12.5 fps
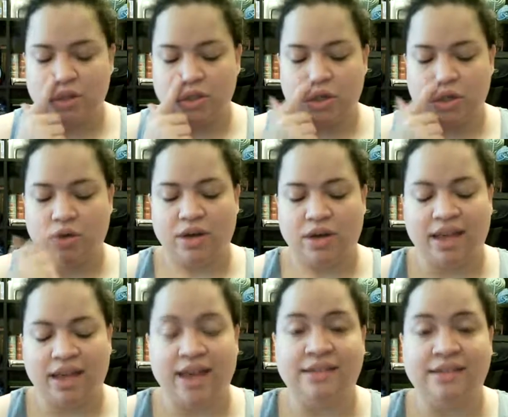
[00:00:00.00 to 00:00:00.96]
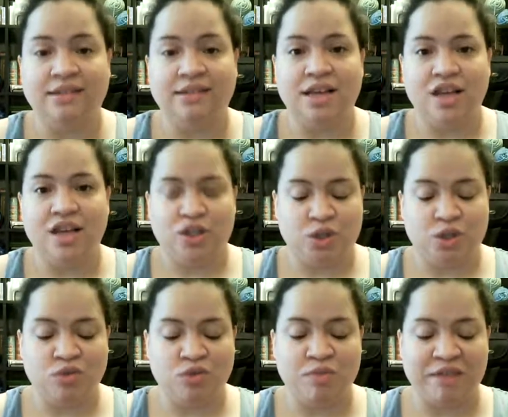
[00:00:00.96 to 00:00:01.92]
So again,
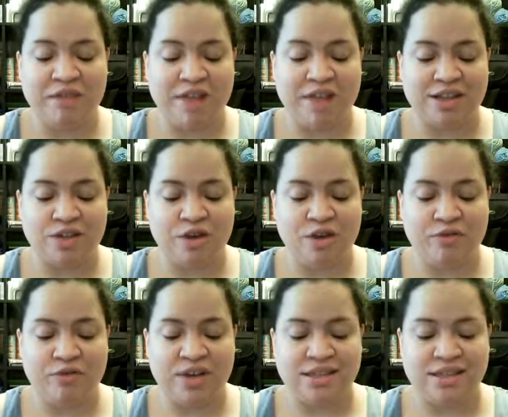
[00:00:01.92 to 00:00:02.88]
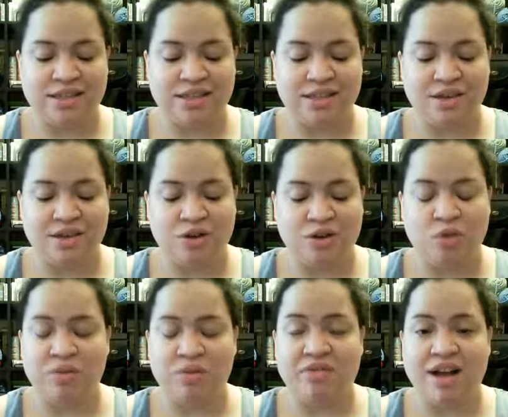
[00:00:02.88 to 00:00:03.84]
to my rock star friends, you
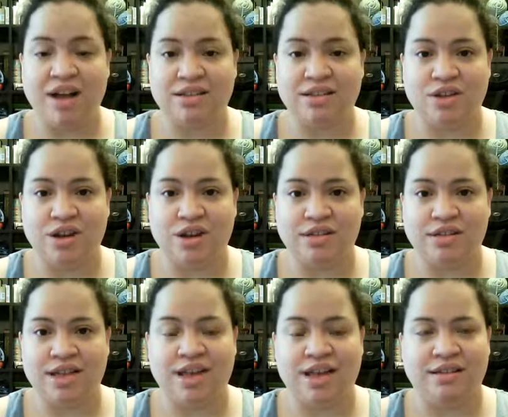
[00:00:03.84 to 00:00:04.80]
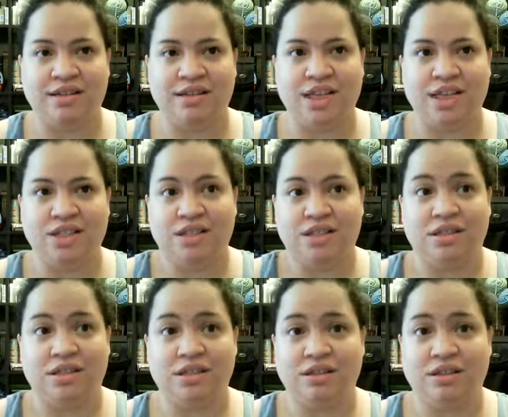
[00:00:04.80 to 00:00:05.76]
know, be rock stars and
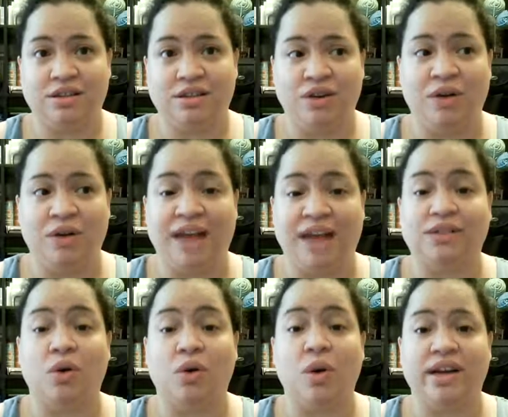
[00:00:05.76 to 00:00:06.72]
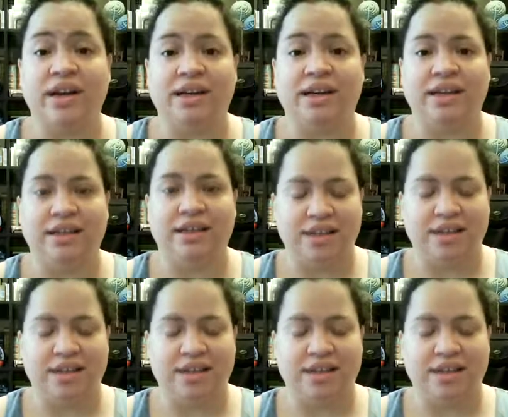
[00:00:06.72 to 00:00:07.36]
just, you know, act accordingly.